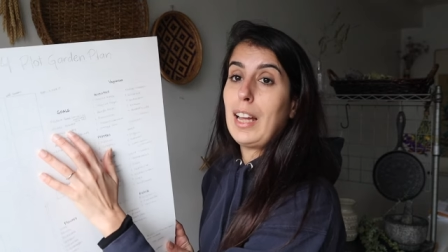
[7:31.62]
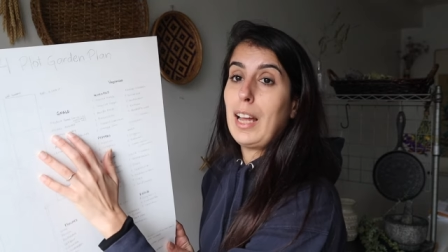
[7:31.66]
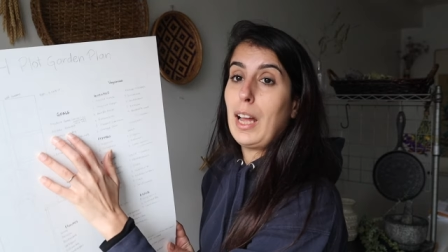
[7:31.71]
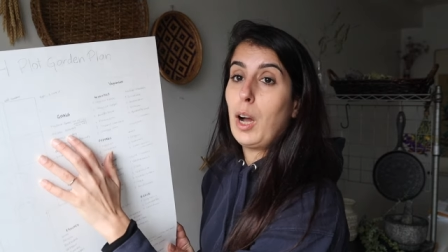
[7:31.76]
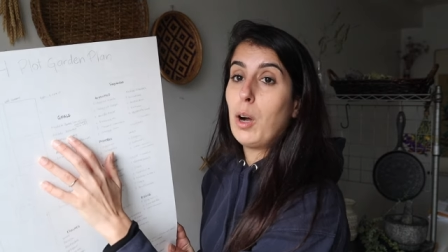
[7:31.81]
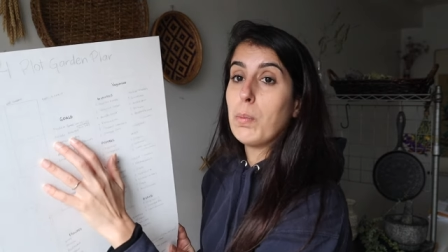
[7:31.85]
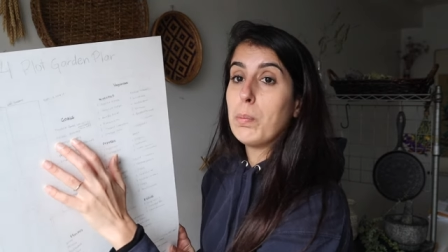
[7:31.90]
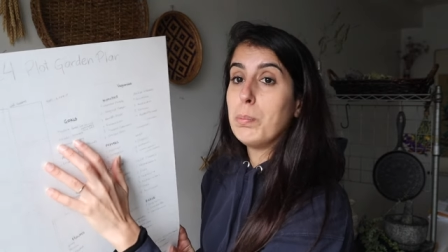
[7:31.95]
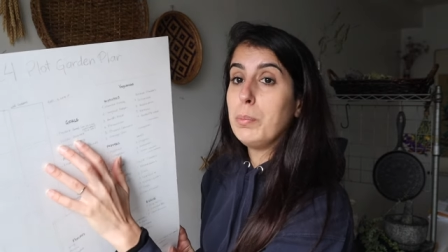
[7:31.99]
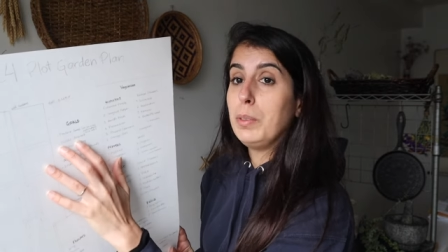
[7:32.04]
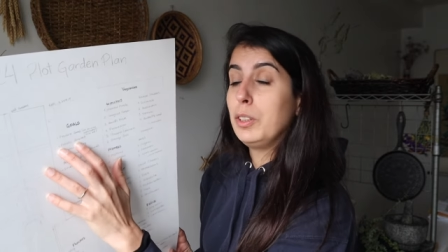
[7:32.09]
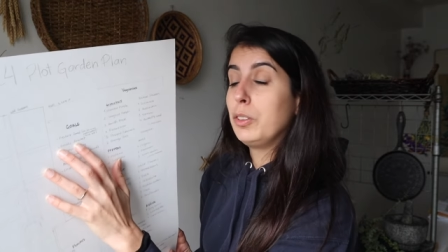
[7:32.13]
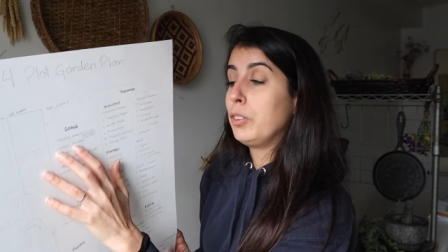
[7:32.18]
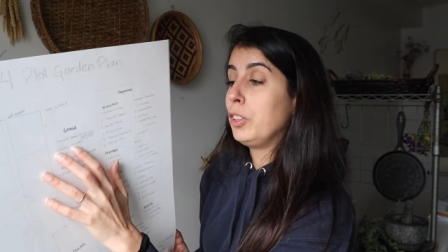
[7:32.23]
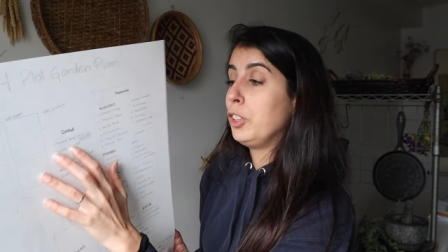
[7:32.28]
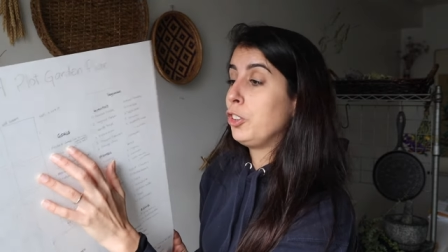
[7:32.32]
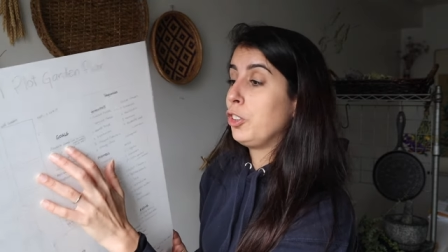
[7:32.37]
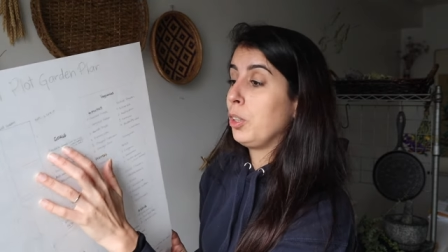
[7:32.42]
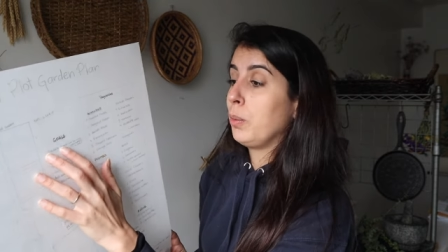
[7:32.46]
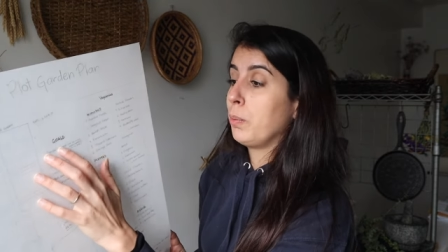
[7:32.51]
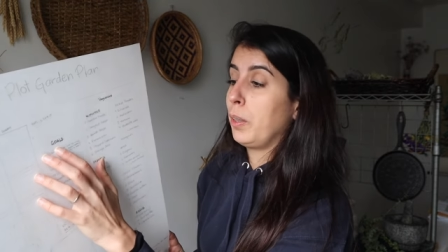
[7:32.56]
help me
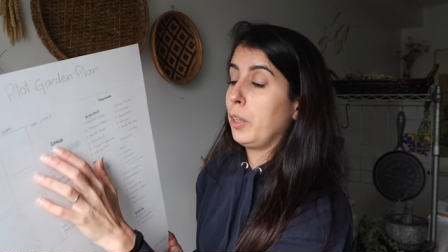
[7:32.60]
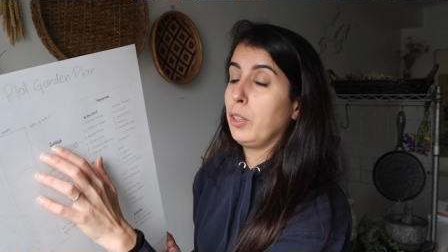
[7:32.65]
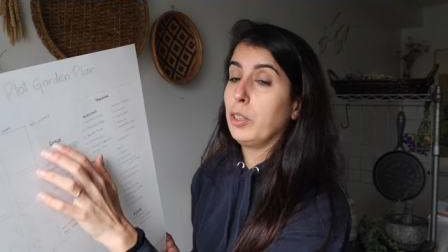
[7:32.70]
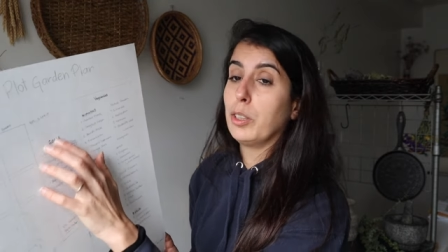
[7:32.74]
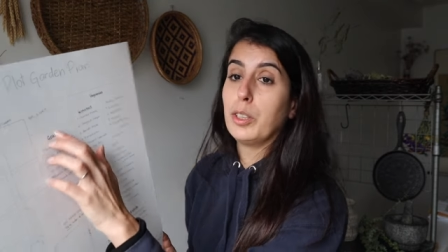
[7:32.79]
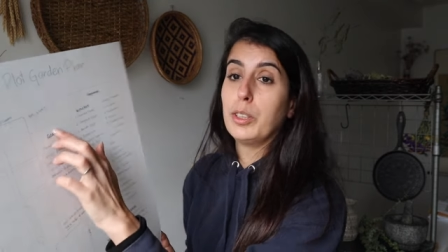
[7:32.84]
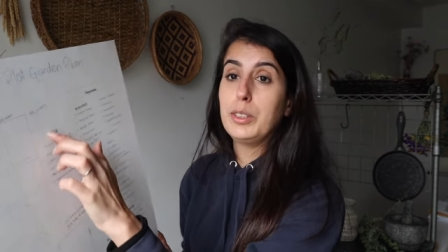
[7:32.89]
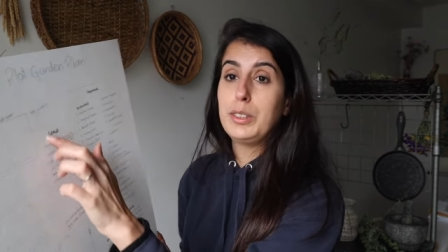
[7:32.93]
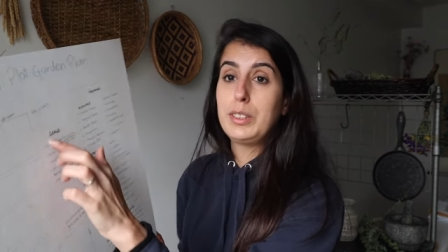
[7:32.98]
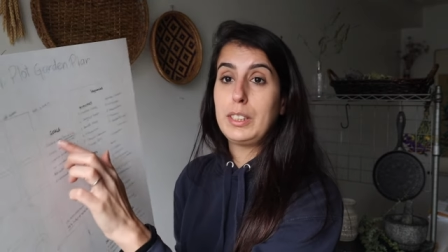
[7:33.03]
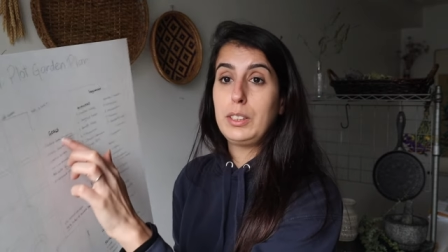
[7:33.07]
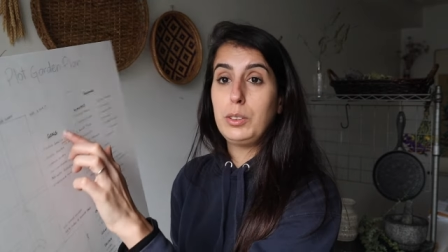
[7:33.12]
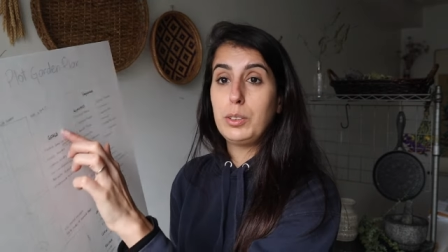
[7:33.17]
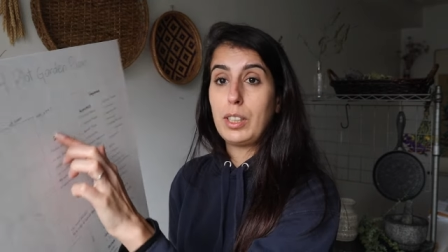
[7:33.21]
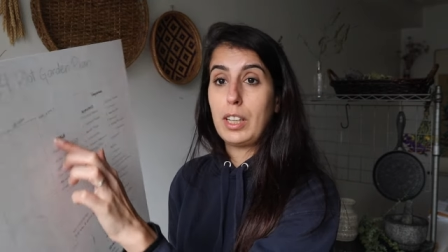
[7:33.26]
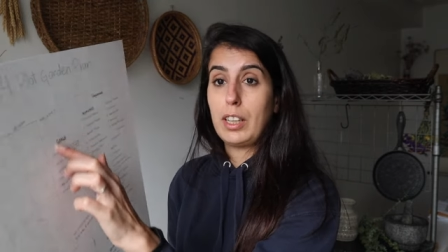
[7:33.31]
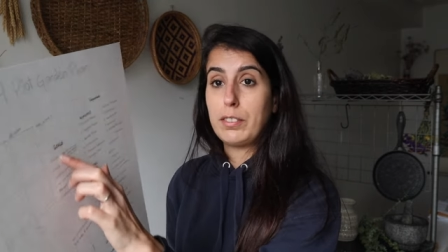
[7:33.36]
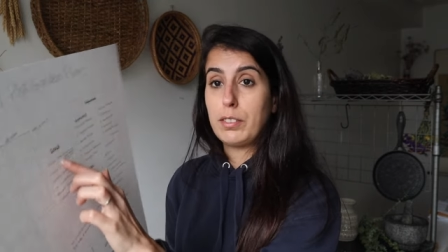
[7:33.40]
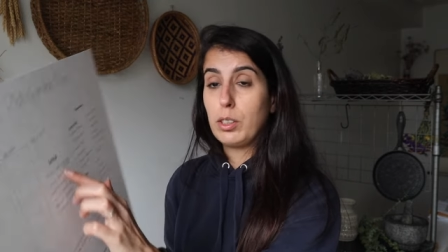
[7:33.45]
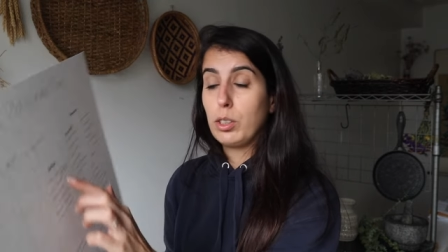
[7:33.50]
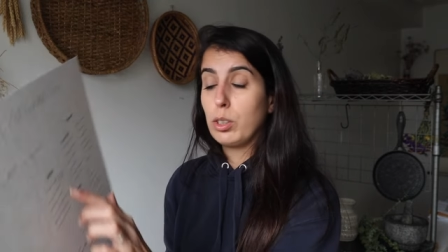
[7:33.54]
reaching my goals. I do
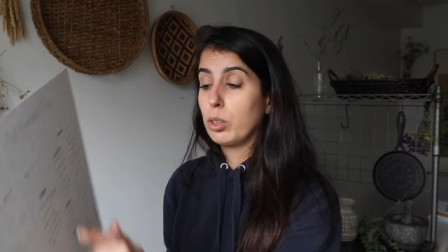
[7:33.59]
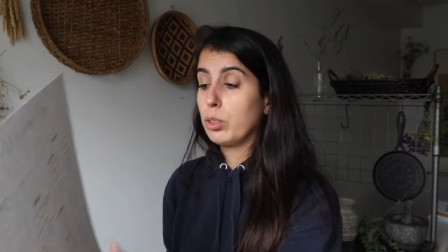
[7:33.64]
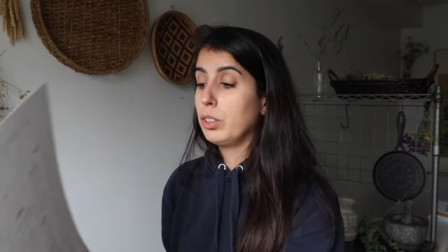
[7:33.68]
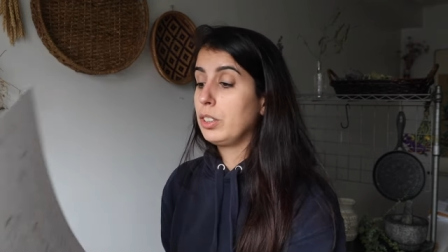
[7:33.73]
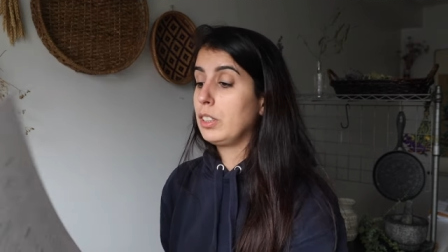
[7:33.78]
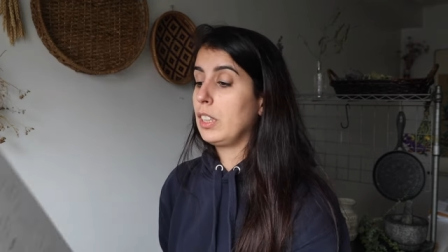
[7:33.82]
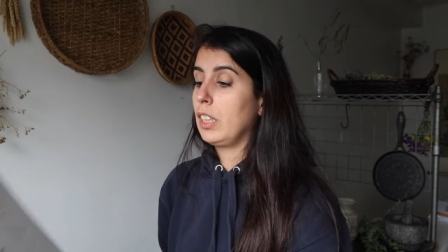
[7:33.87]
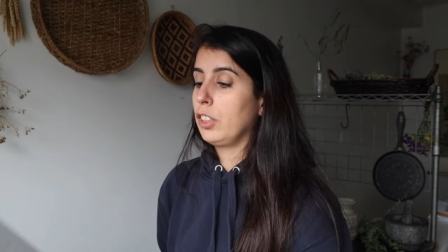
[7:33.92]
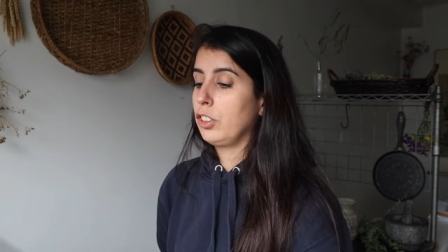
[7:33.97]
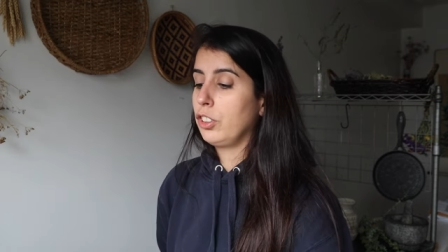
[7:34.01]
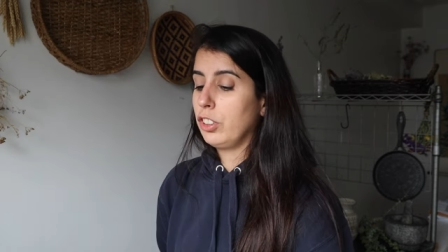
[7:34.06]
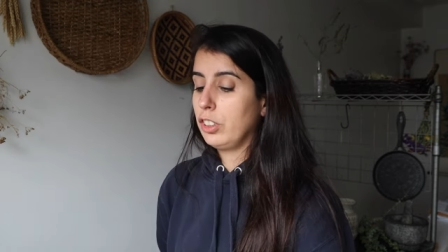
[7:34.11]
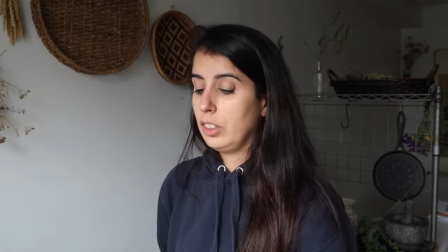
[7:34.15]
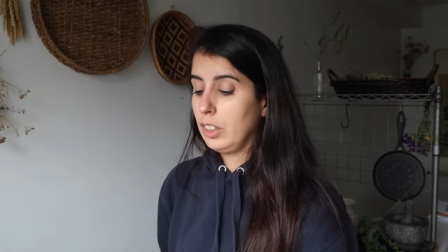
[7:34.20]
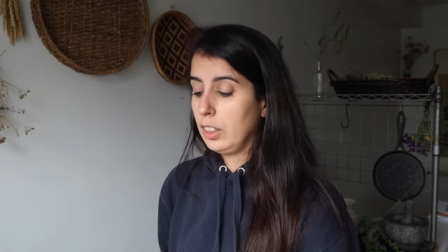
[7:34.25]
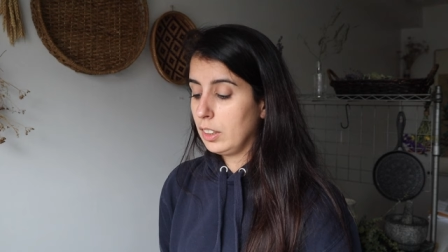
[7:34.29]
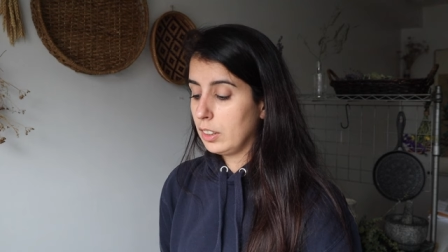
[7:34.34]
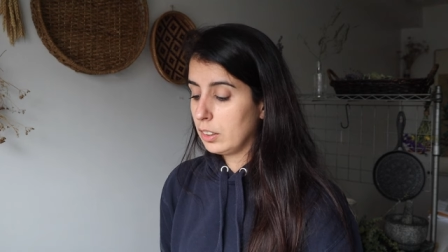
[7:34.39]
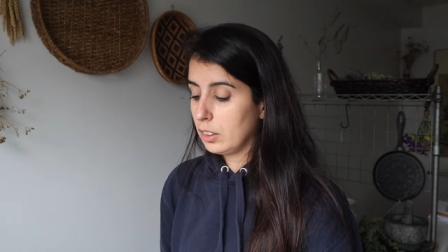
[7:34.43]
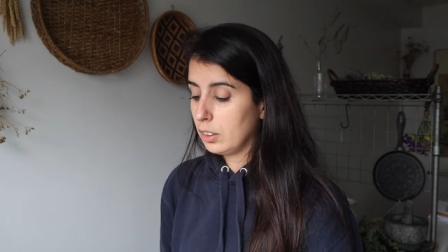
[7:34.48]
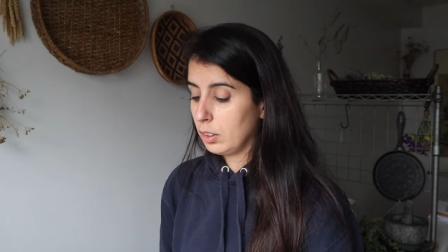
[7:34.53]
have a goal section
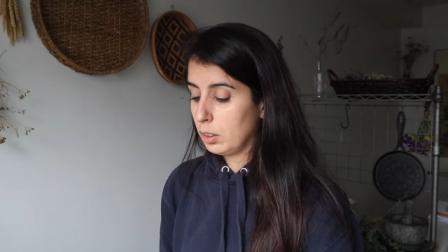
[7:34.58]
here